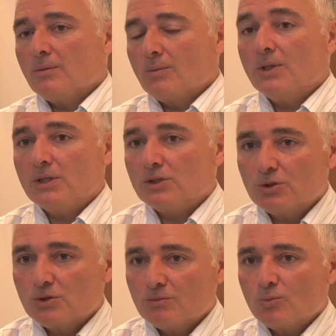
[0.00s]
when it,
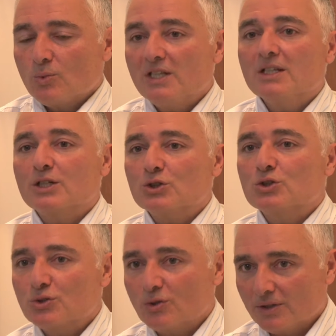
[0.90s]
we think it
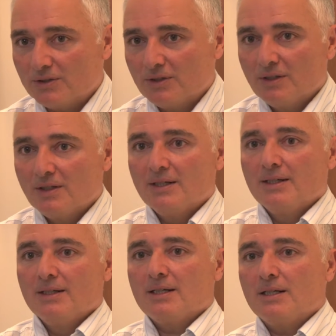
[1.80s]
should.
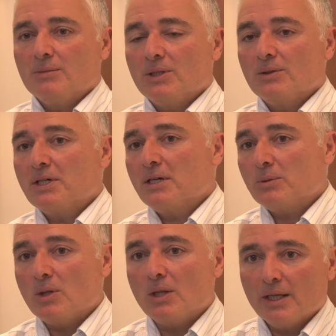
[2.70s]
It may only
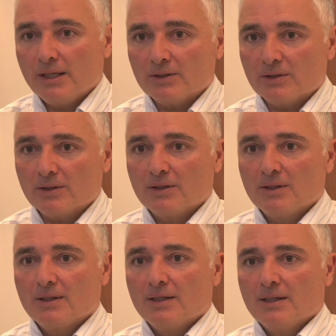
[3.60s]
happen later.
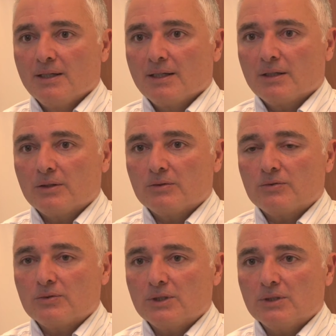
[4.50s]
And
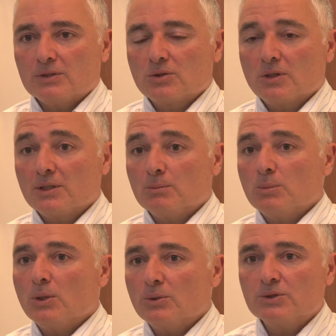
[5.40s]
if we try and
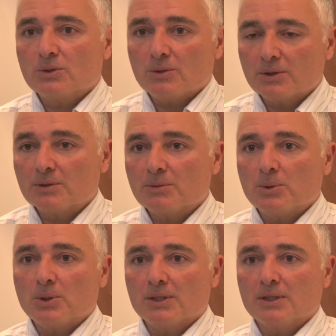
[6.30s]
impose order
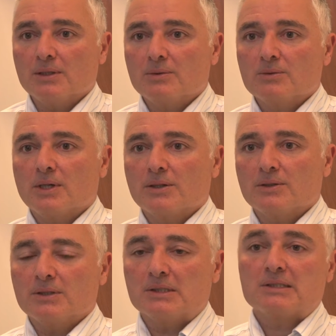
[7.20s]
upon it rather
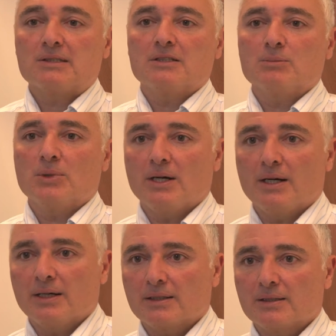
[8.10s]
than sitting
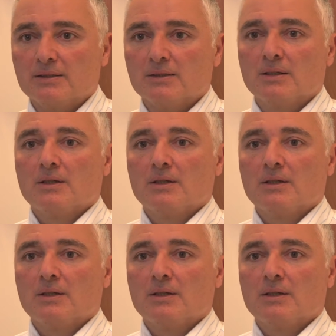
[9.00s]
back and